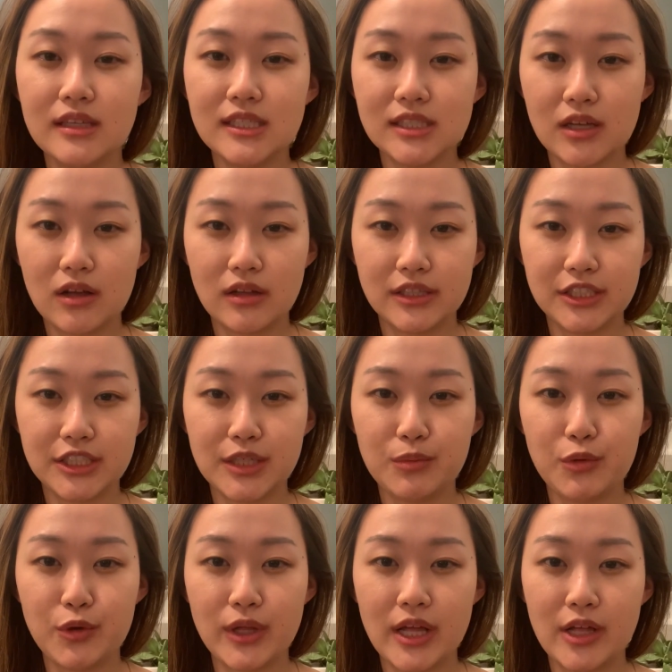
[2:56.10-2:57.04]
This
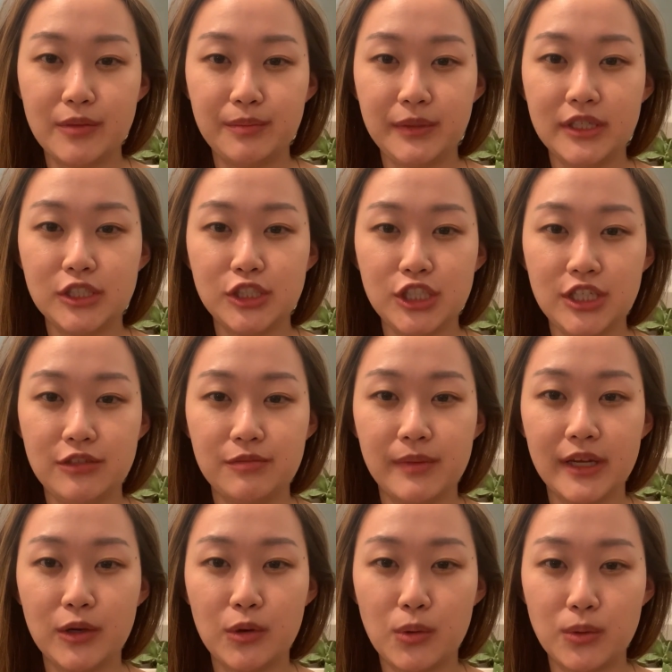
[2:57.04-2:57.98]
scholarship will help me achieve
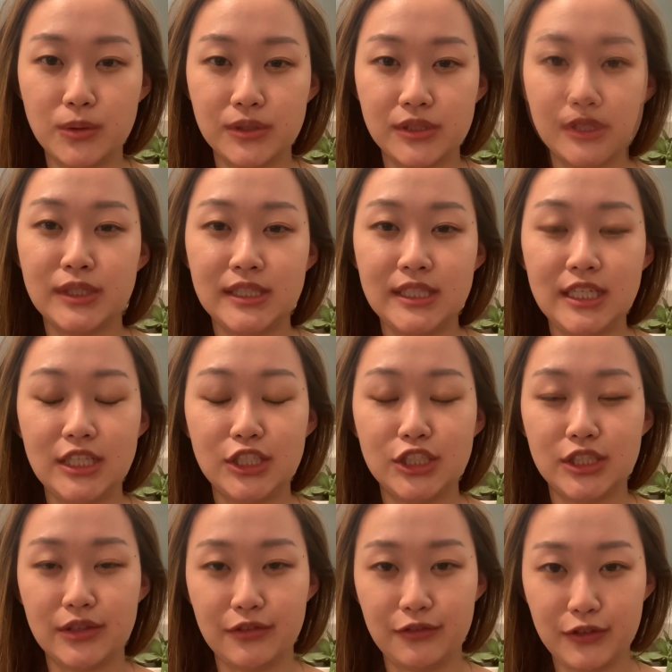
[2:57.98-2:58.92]
my goals to
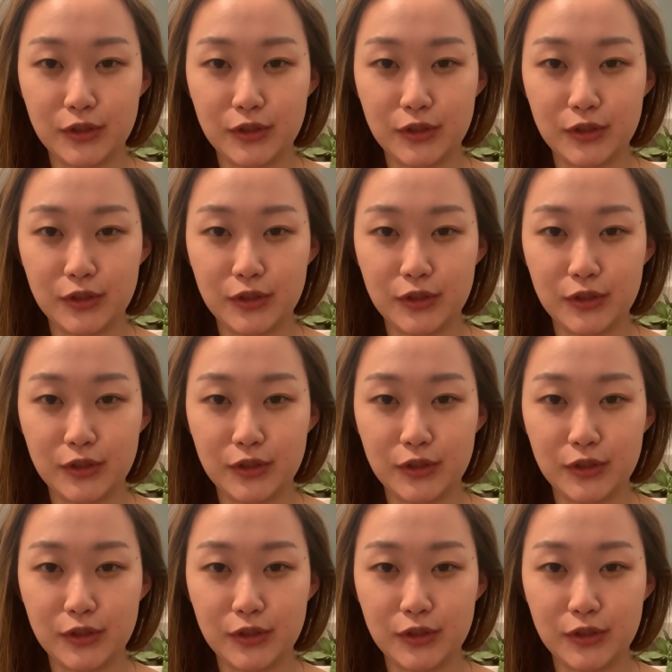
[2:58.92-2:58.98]
teach in the